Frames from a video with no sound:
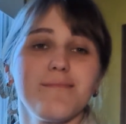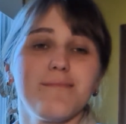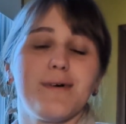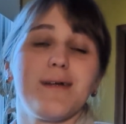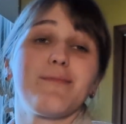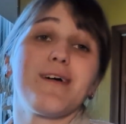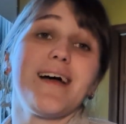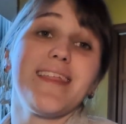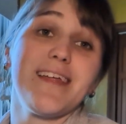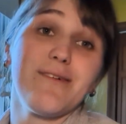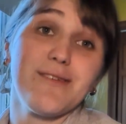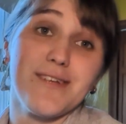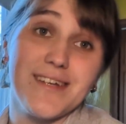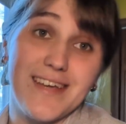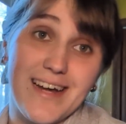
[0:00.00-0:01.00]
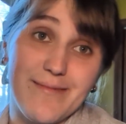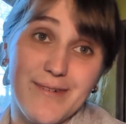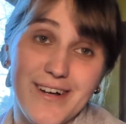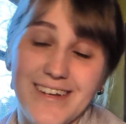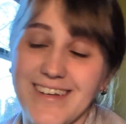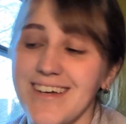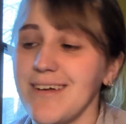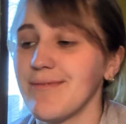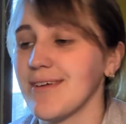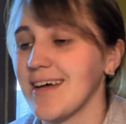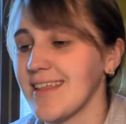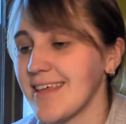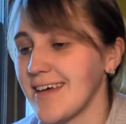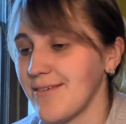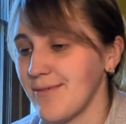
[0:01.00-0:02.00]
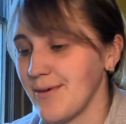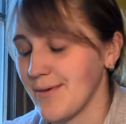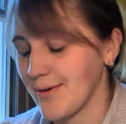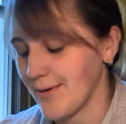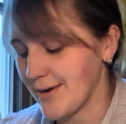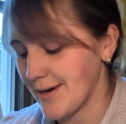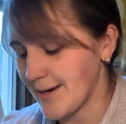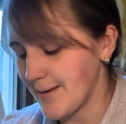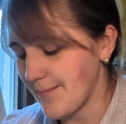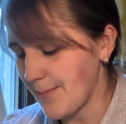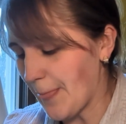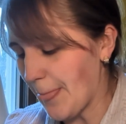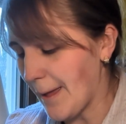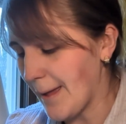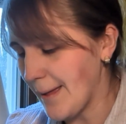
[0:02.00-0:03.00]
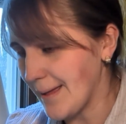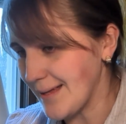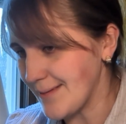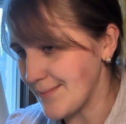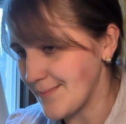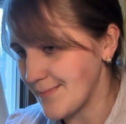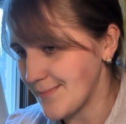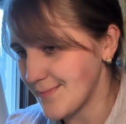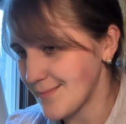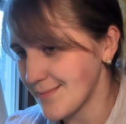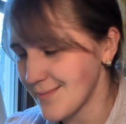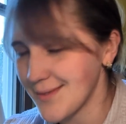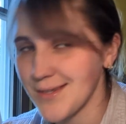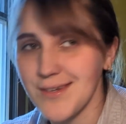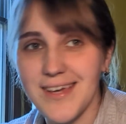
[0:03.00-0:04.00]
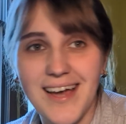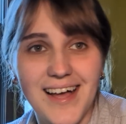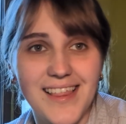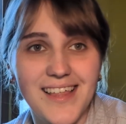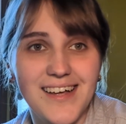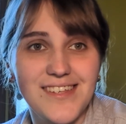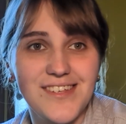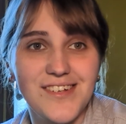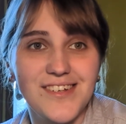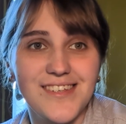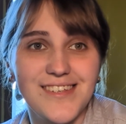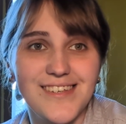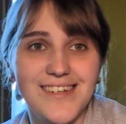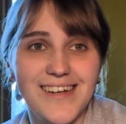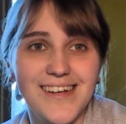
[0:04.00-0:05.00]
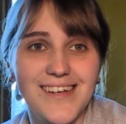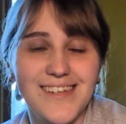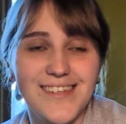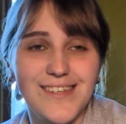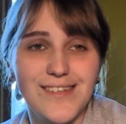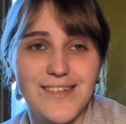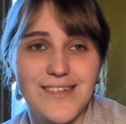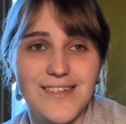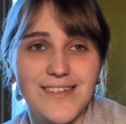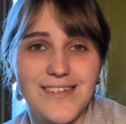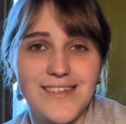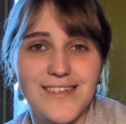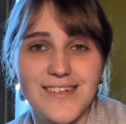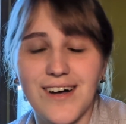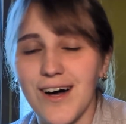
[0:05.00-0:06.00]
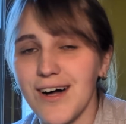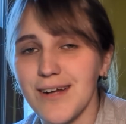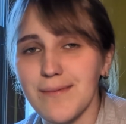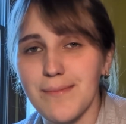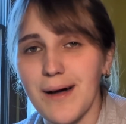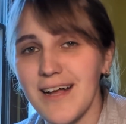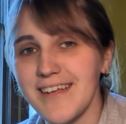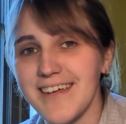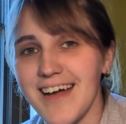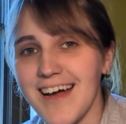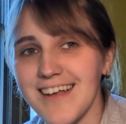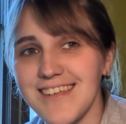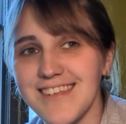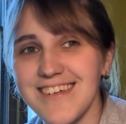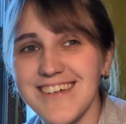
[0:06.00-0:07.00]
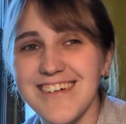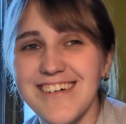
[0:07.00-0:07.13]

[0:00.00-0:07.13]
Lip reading: But I'm glad that it was on camera. I'm glad that we recorded it. So yeah, that's just today's odd podcast.